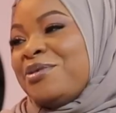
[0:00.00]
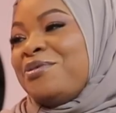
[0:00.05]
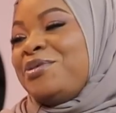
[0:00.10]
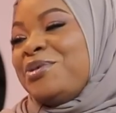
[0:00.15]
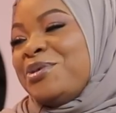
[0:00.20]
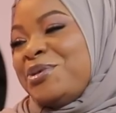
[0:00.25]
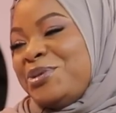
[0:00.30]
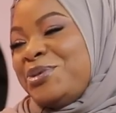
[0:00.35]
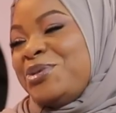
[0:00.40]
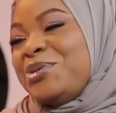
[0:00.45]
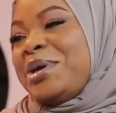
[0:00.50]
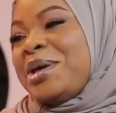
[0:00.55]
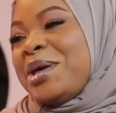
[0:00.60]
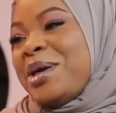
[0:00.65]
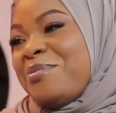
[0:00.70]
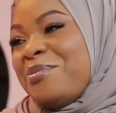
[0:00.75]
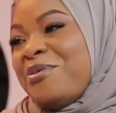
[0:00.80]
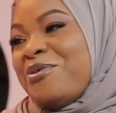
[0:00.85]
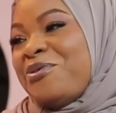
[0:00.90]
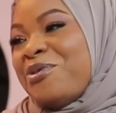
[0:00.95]
of those who
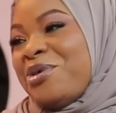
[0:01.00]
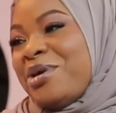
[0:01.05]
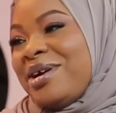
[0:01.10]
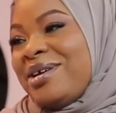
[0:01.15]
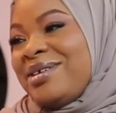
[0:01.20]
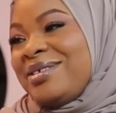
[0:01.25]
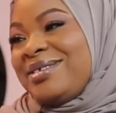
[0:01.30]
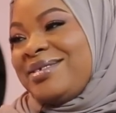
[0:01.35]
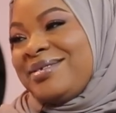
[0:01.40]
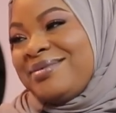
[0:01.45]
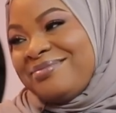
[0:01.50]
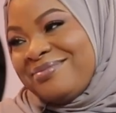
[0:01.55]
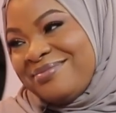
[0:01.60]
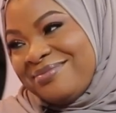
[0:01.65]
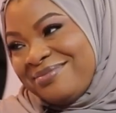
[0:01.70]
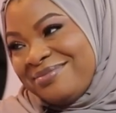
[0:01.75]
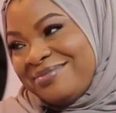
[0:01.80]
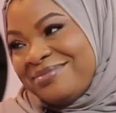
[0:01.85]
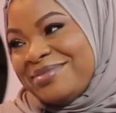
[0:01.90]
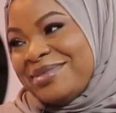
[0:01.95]
came before us.
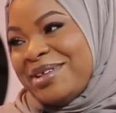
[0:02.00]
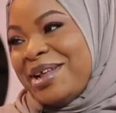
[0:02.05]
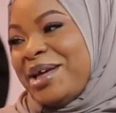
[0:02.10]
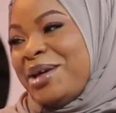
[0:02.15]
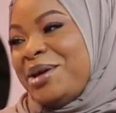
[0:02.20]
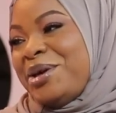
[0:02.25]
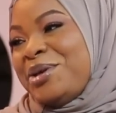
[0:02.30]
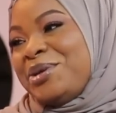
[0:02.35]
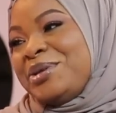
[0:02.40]
Like